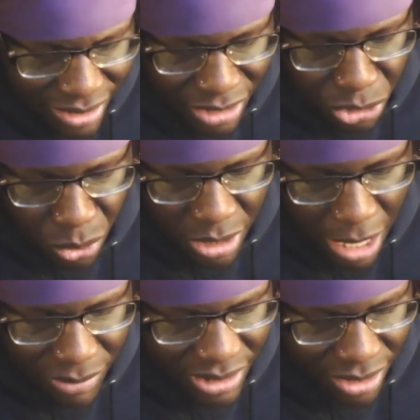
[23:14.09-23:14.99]
I got like 2
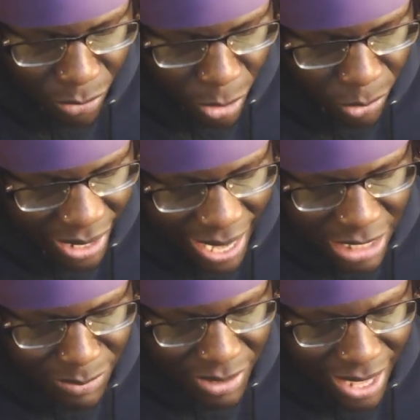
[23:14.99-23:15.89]
comments in a row
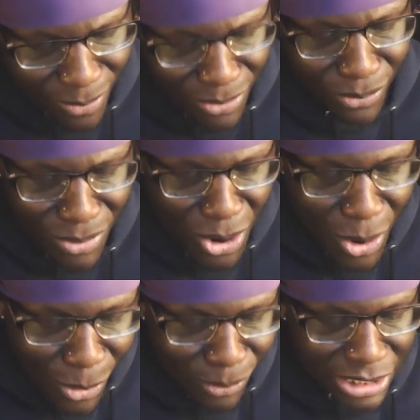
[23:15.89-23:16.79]
that asked me that.
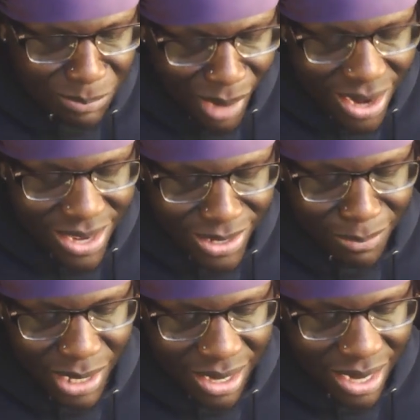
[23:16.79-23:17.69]
Who inspired
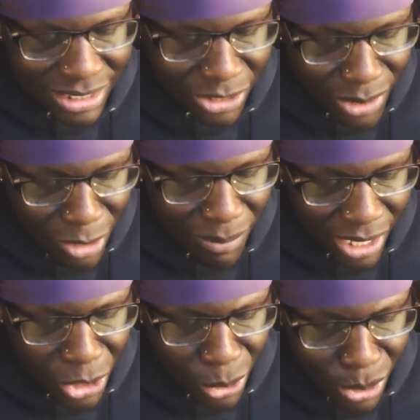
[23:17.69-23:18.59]
you to be a content creator
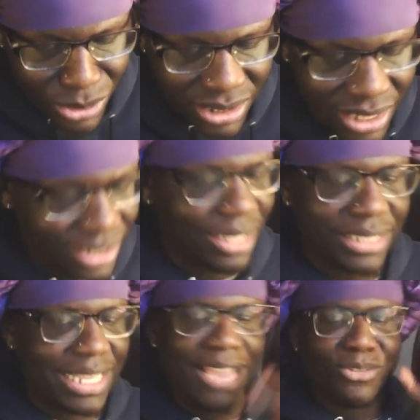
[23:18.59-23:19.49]
by Kodo
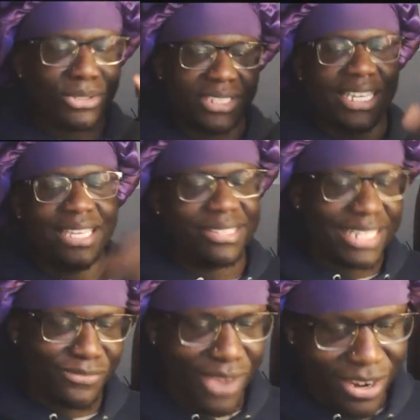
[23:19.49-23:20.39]
Sleazy? I'll just have those together. That's